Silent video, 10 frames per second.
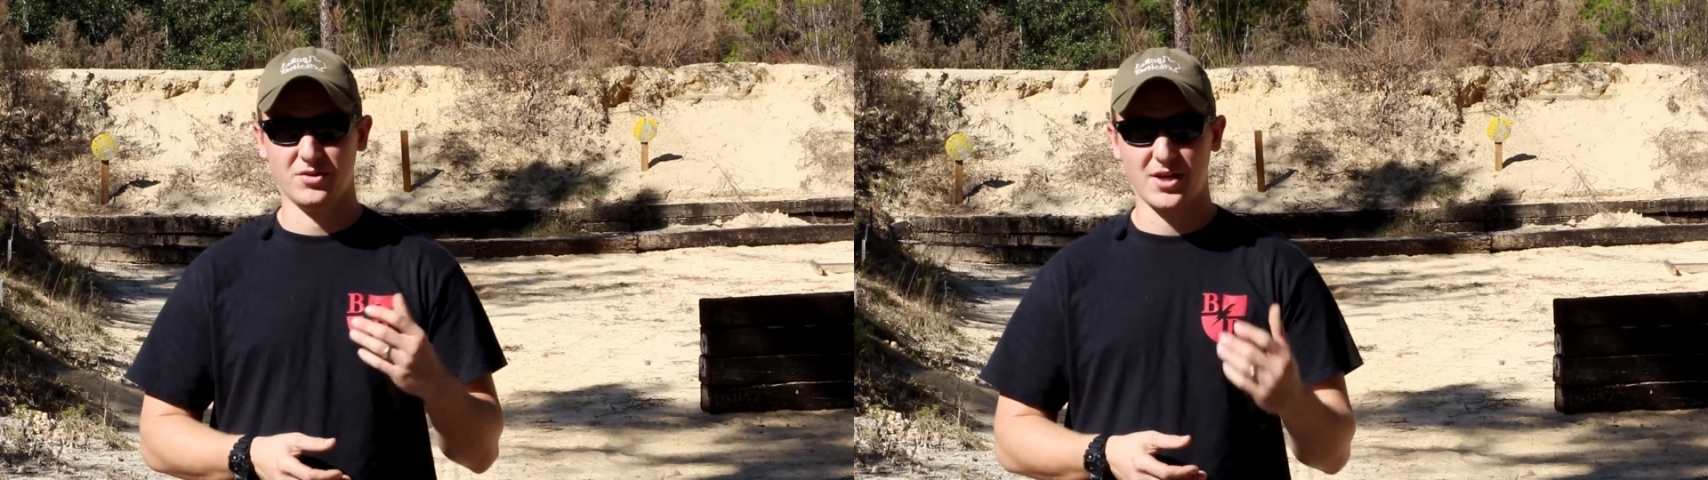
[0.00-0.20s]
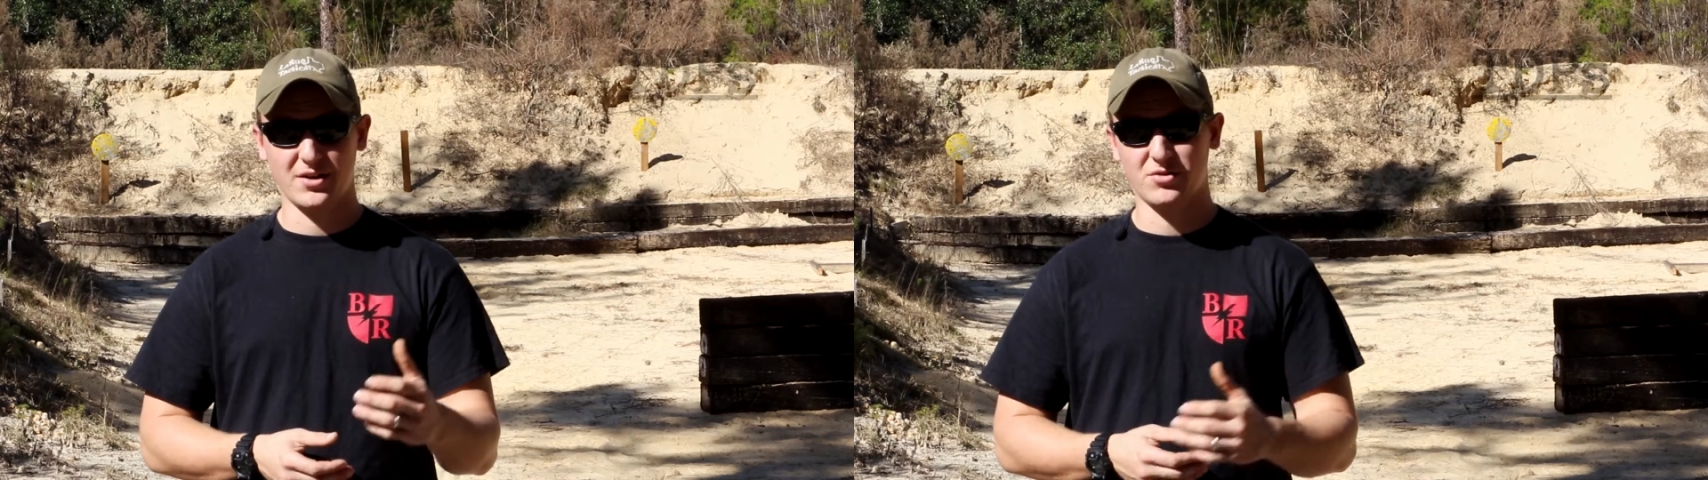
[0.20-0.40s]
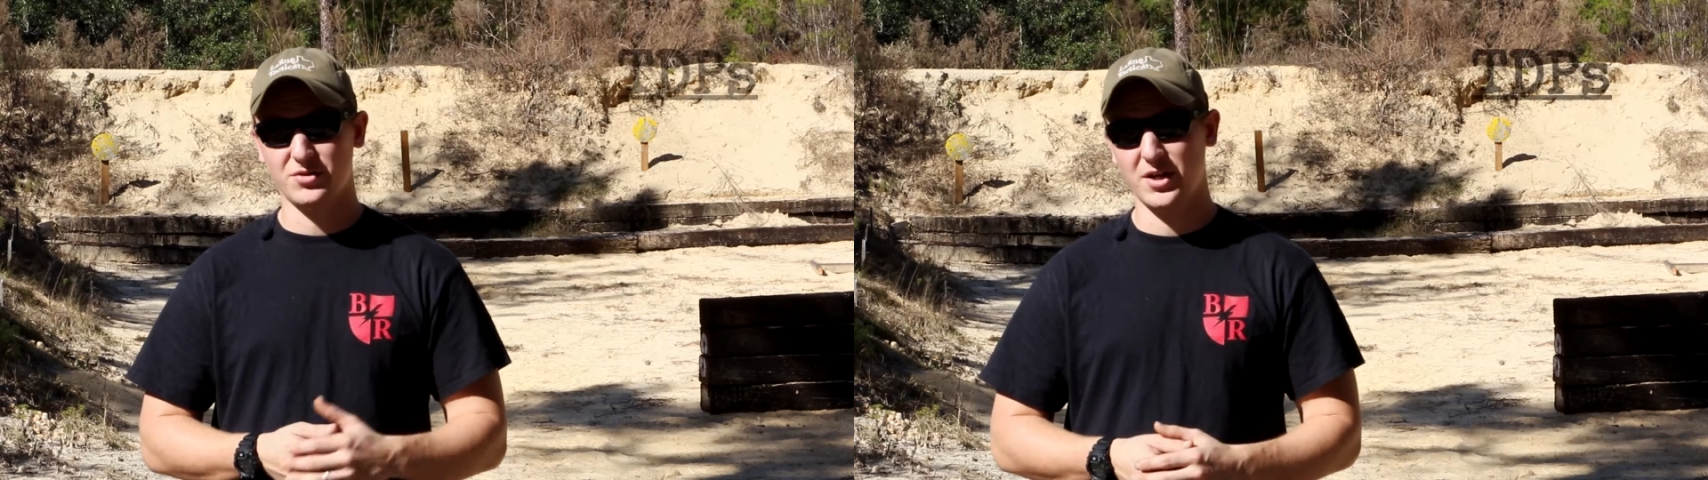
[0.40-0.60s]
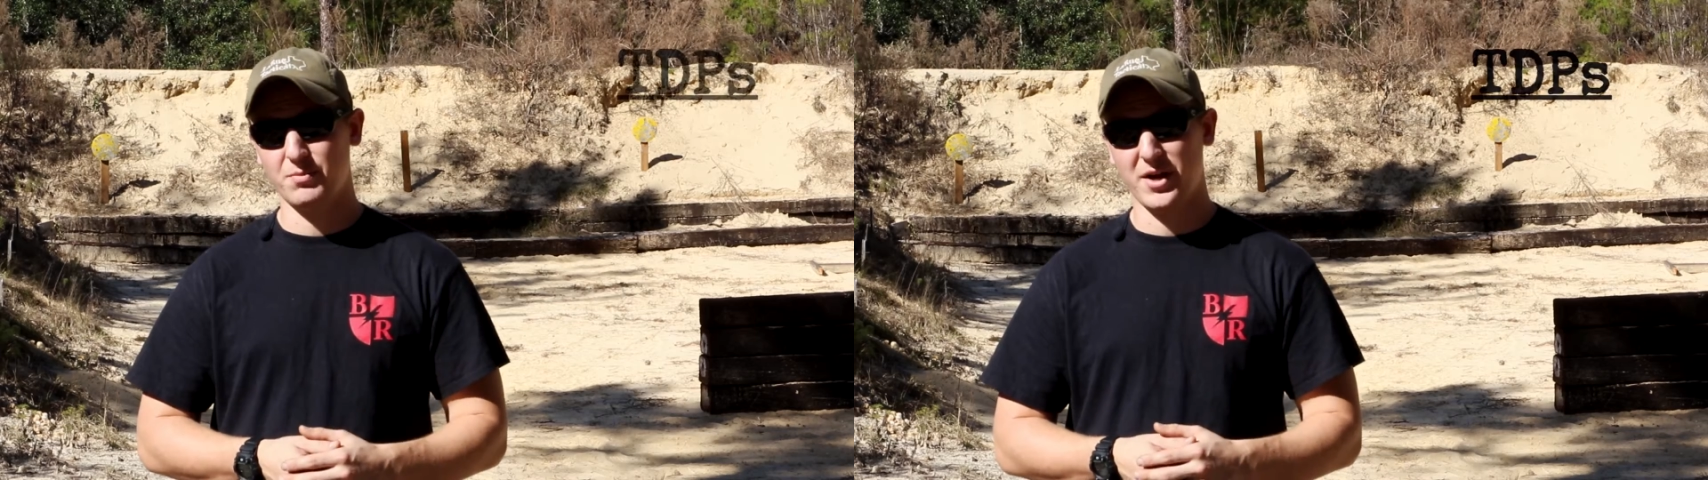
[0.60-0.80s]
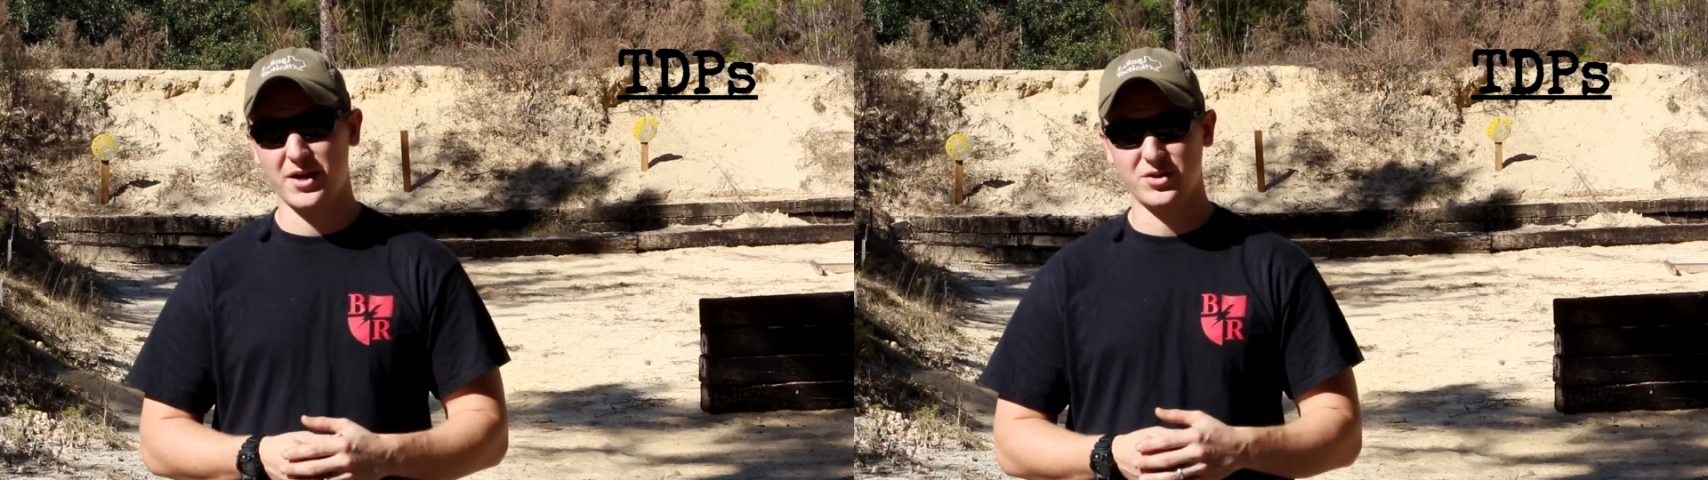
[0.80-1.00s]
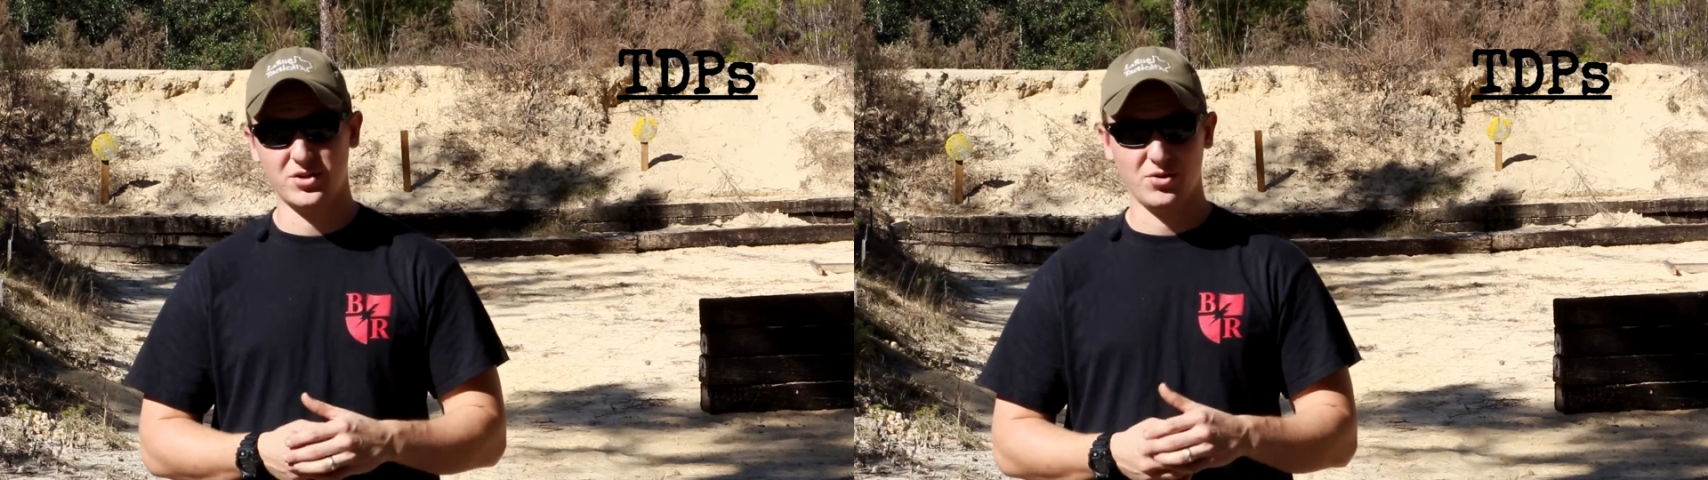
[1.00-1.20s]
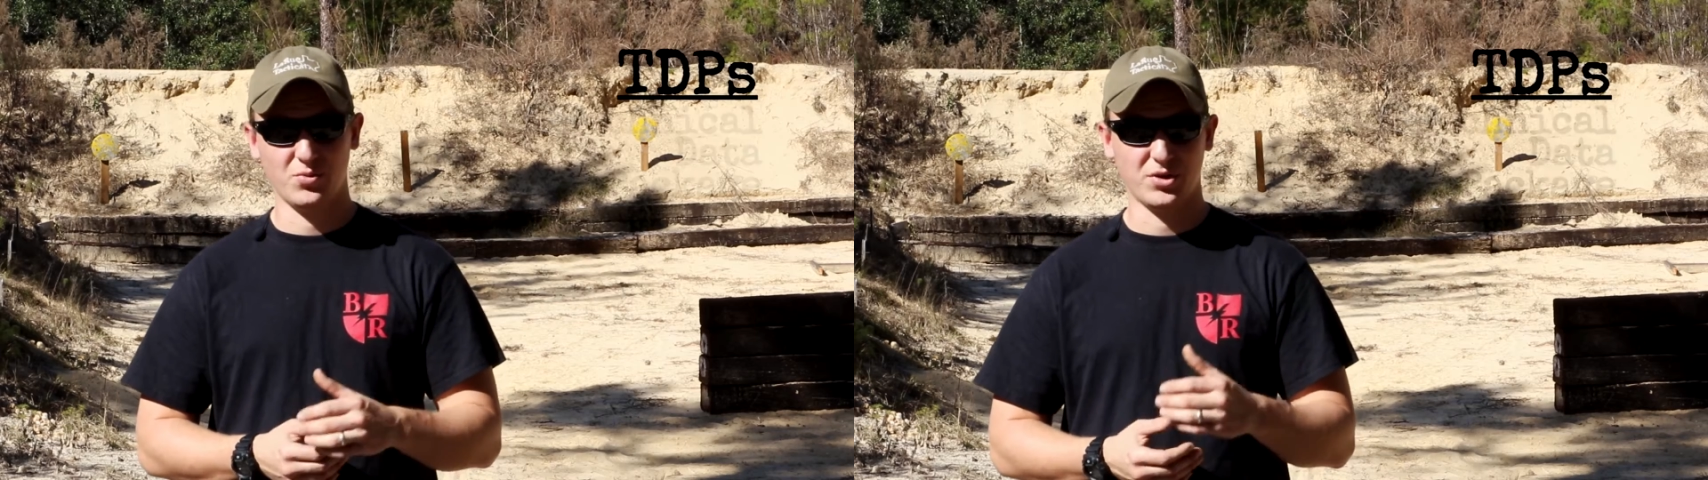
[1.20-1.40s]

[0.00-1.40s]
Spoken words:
The technical data package shows